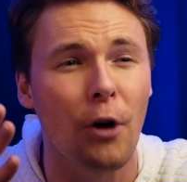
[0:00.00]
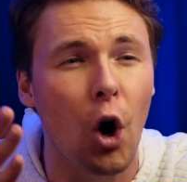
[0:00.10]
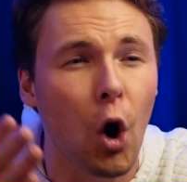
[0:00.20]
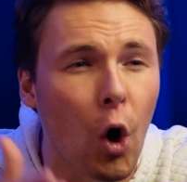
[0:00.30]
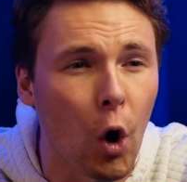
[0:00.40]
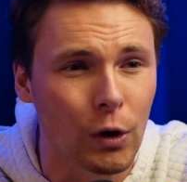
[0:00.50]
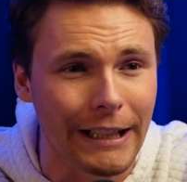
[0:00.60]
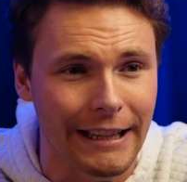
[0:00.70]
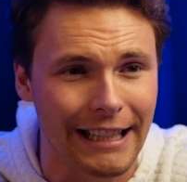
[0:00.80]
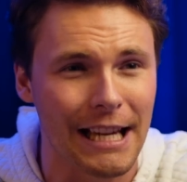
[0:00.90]

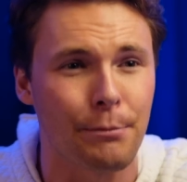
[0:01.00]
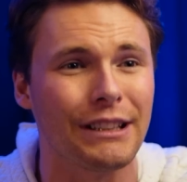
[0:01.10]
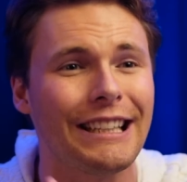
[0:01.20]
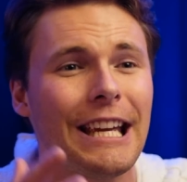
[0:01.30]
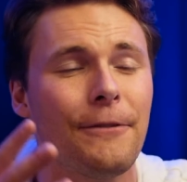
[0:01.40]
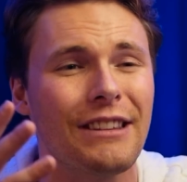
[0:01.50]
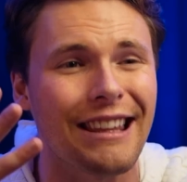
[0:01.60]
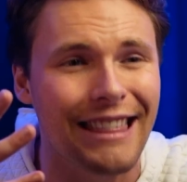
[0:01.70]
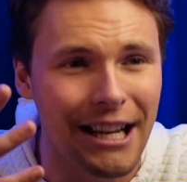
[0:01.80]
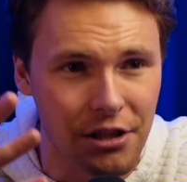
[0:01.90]
holy, that they believe in the
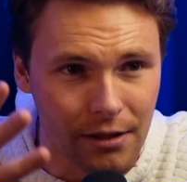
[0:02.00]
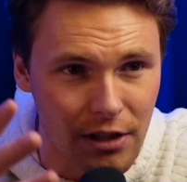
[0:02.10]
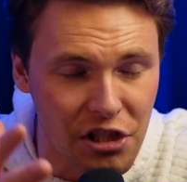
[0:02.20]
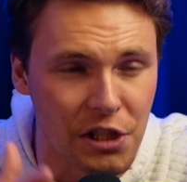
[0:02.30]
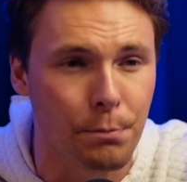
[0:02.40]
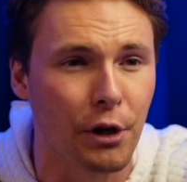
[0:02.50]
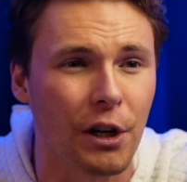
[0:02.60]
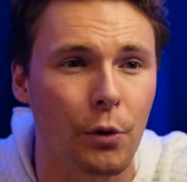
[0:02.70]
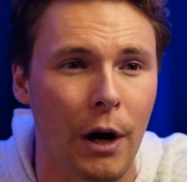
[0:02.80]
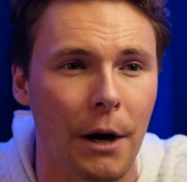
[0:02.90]
things of the
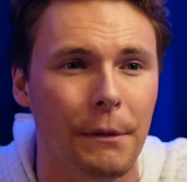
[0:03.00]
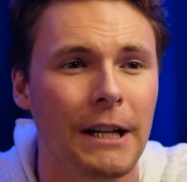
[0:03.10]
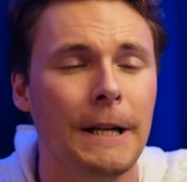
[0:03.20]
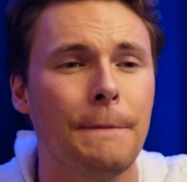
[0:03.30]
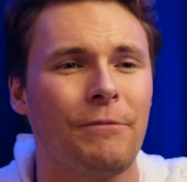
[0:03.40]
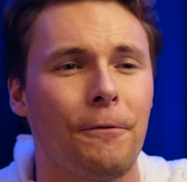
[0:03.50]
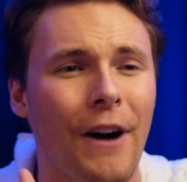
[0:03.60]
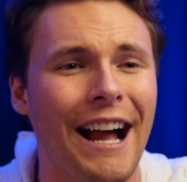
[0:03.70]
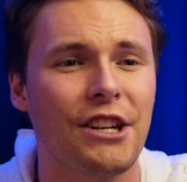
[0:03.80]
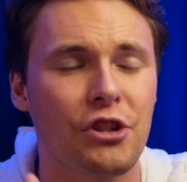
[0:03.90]
spirit realm
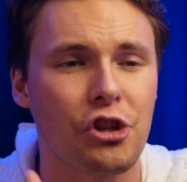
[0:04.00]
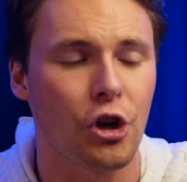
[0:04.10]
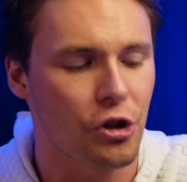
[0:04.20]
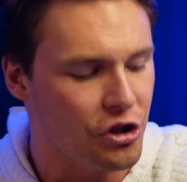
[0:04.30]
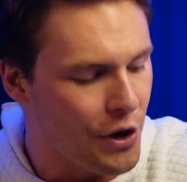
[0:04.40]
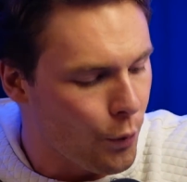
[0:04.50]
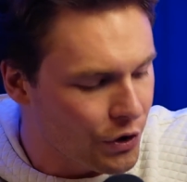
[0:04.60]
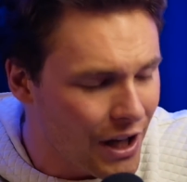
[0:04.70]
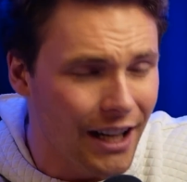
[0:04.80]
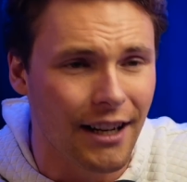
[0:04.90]
Find a church that will
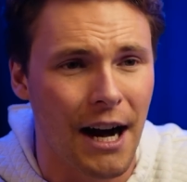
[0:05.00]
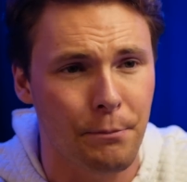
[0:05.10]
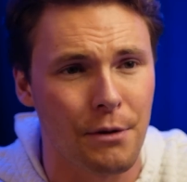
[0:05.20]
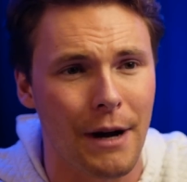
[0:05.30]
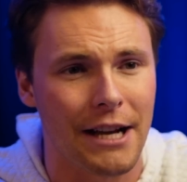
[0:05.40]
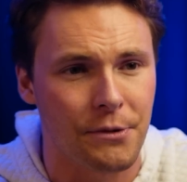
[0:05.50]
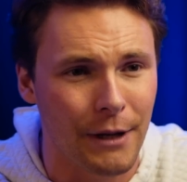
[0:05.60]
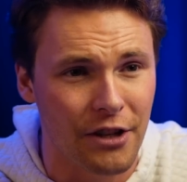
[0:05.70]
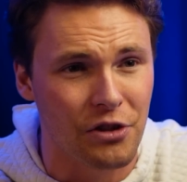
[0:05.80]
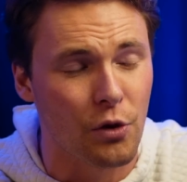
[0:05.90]
not compromise
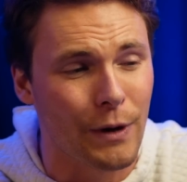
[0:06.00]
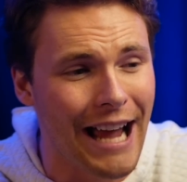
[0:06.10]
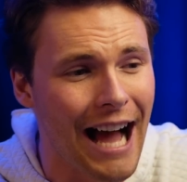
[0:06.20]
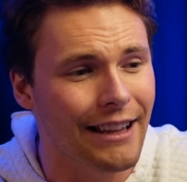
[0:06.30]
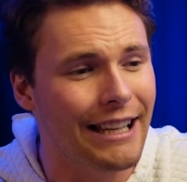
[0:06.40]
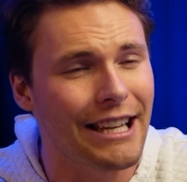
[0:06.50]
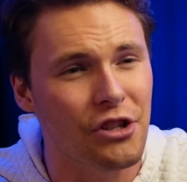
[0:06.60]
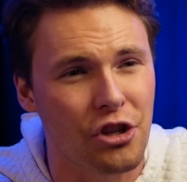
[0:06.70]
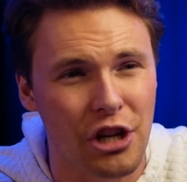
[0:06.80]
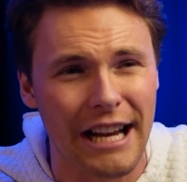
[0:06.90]
because the reality is
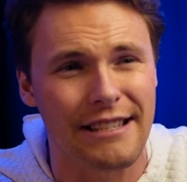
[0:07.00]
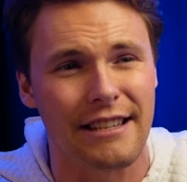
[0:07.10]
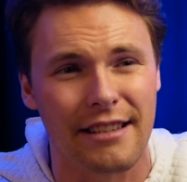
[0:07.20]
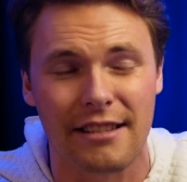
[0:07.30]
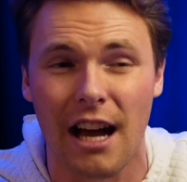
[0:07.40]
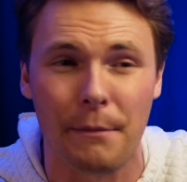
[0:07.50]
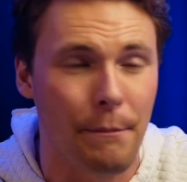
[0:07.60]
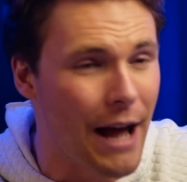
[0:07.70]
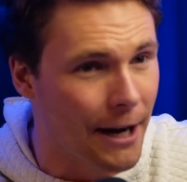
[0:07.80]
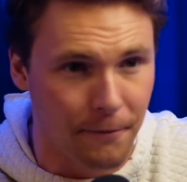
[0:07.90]
Jesus is coming
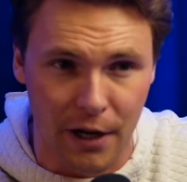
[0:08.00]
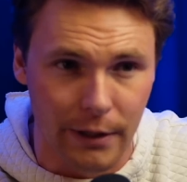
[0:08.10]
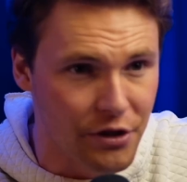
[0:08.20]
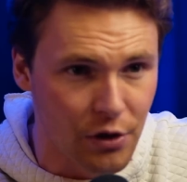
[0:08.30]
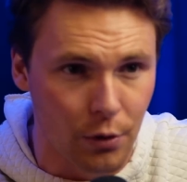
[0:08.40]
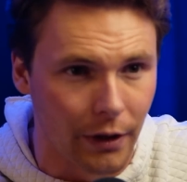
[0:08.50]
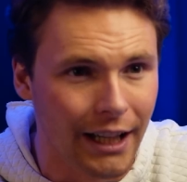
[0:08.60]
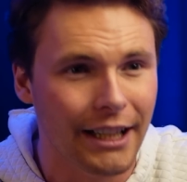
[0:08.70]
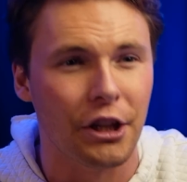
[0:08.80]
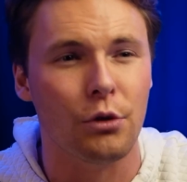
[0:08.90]
back very soon.
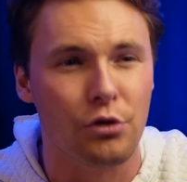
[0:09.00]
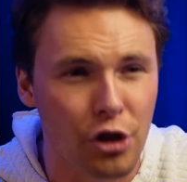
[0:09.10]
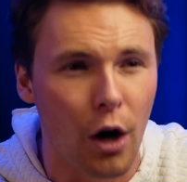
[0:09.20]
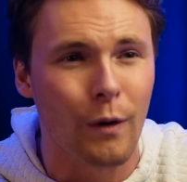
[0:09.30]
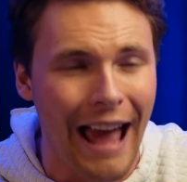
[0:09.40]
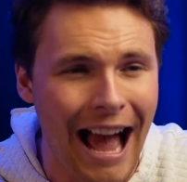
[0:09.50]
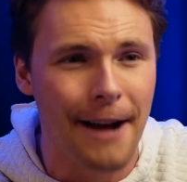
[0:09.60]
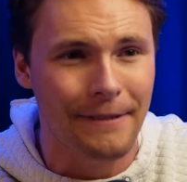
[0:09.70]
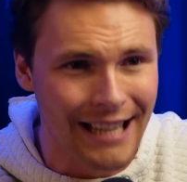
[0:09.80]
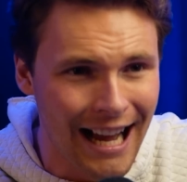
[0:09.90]
You don't
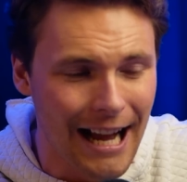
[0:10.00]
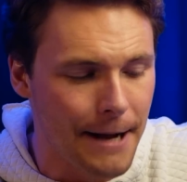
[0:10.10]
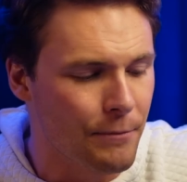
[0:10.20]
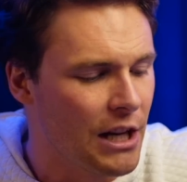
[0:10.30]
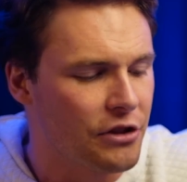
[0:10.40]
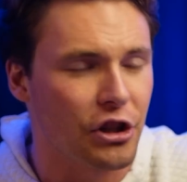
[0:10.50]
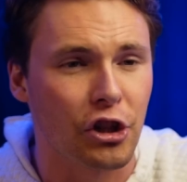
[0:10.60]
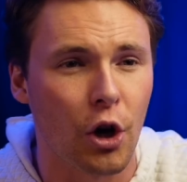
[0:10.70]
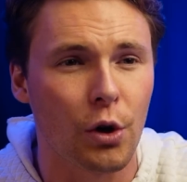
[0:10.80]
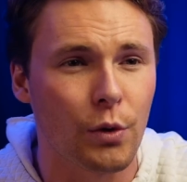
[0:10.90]
have time to
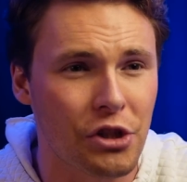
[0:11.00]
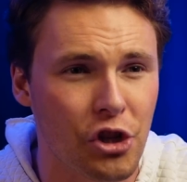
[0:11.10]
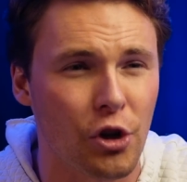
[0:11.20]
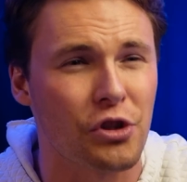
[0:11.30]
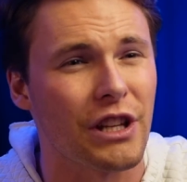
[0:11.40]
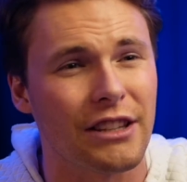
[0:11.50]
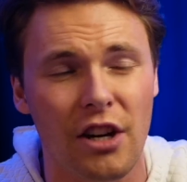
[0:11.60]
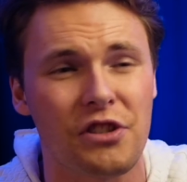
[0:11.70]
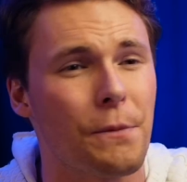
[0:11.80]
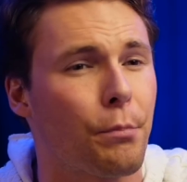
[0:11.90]
go to a church that
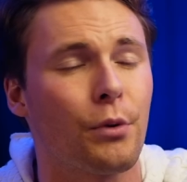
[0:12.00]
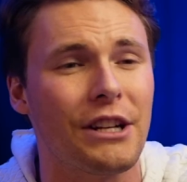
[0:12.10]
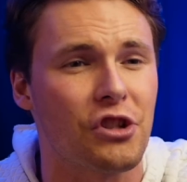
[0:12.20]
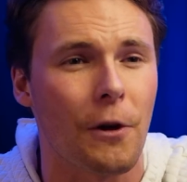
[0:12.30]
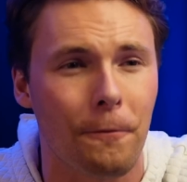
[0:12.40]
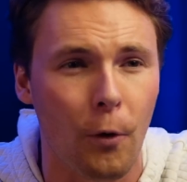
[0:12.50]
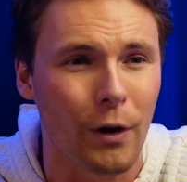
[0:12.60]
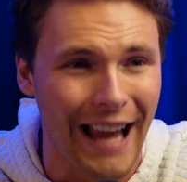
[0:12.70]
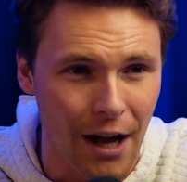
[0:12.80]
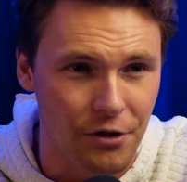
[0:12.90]
doesn't preach the full
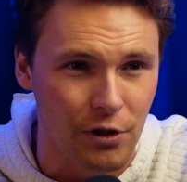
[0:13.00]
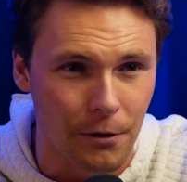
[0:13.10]
counsel